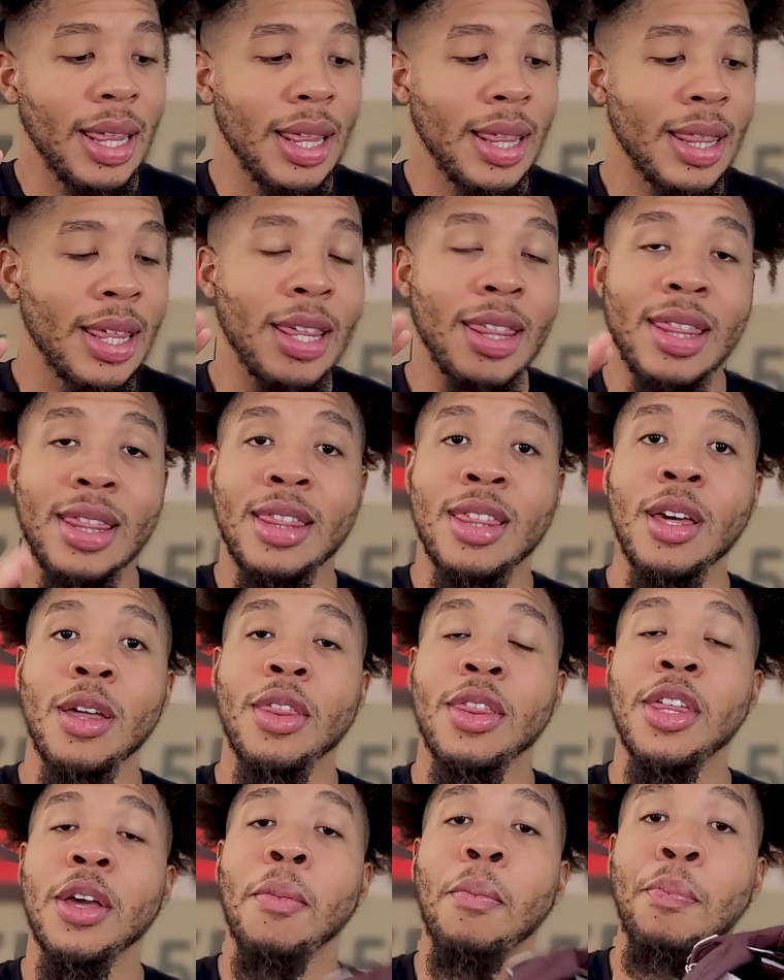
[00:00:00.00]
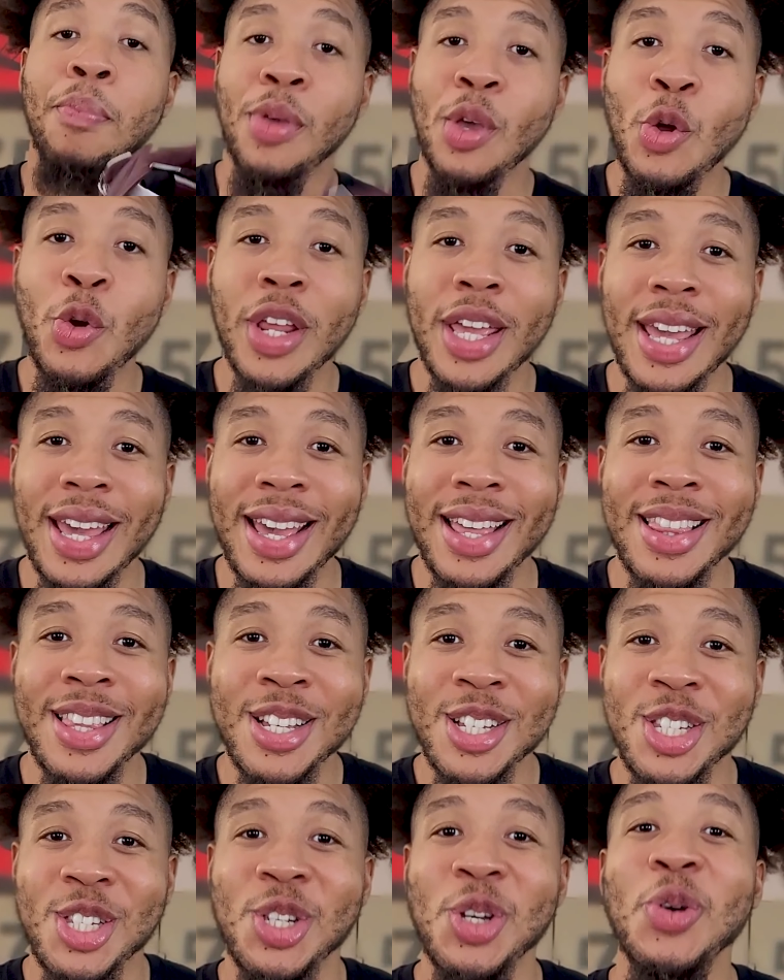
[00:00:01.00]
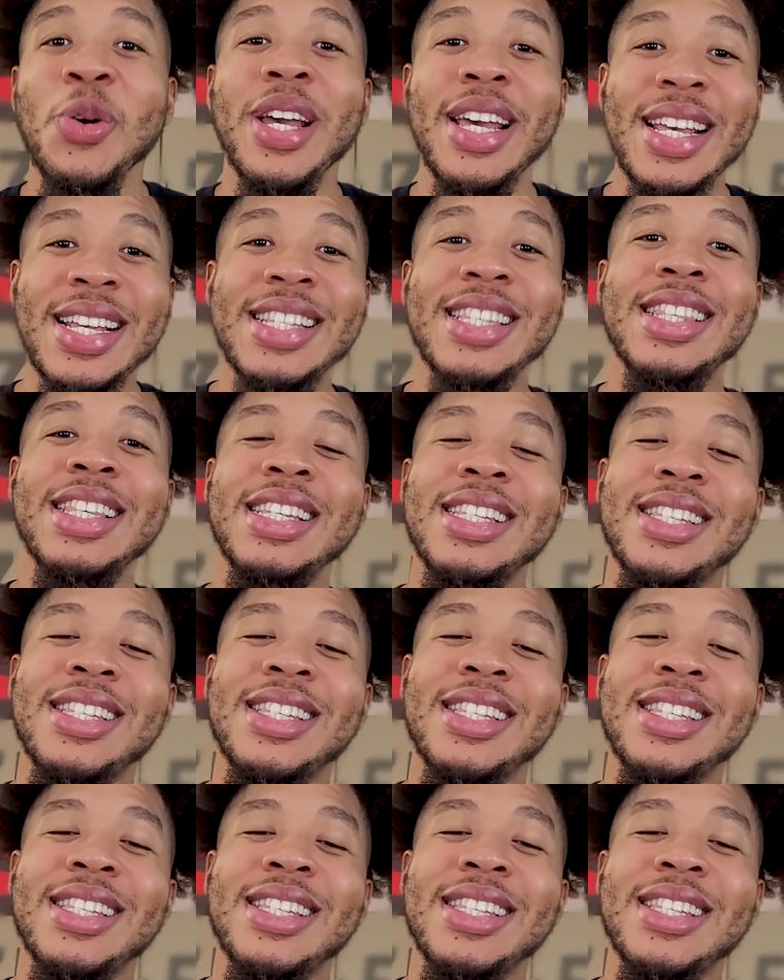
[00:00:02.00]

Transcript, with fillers: the beauty in this shoe is the